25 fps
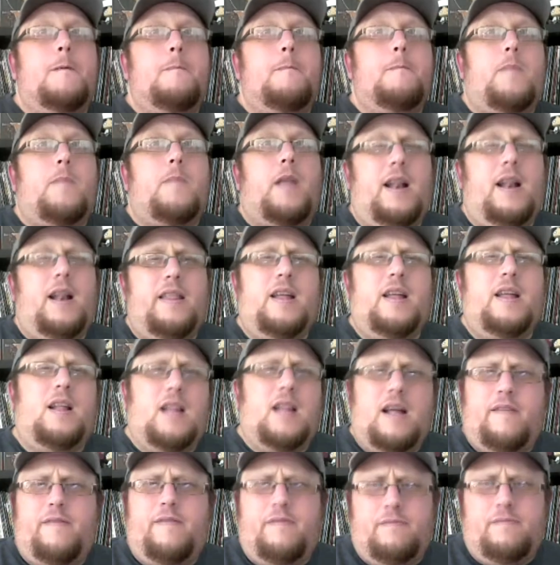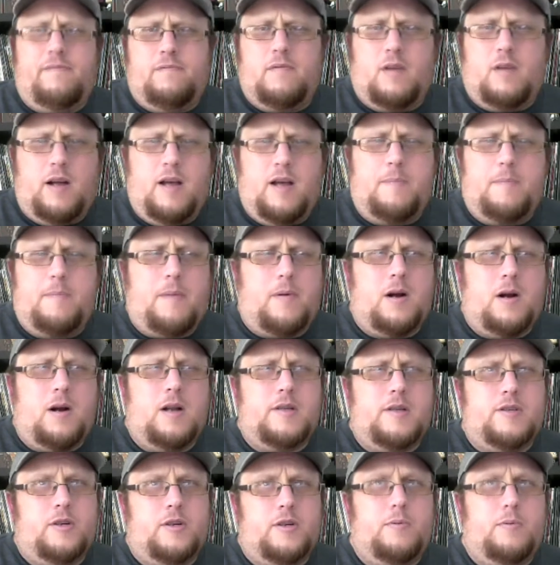And I think a lot of hip hop
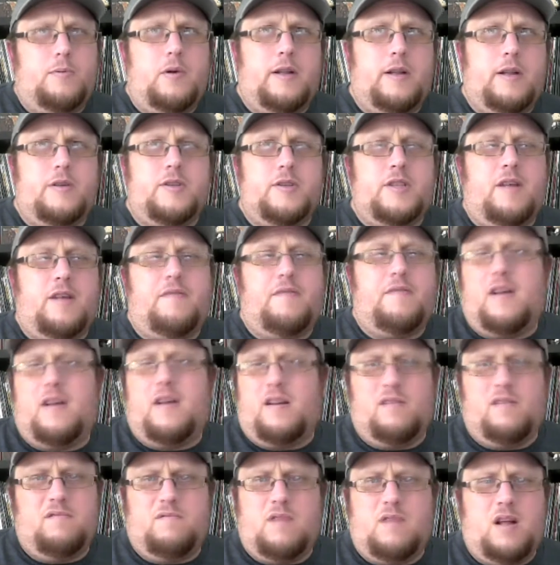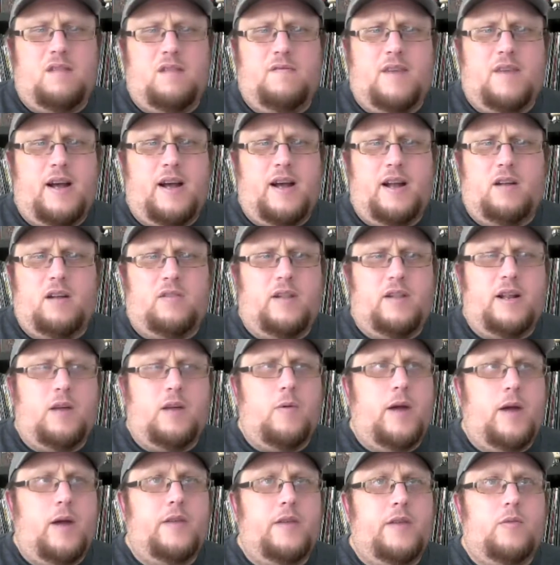artists are putting their stuff out on vinyl
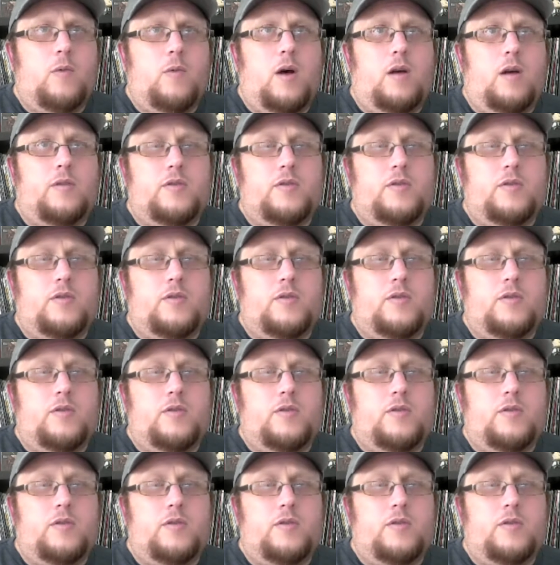anyway as well.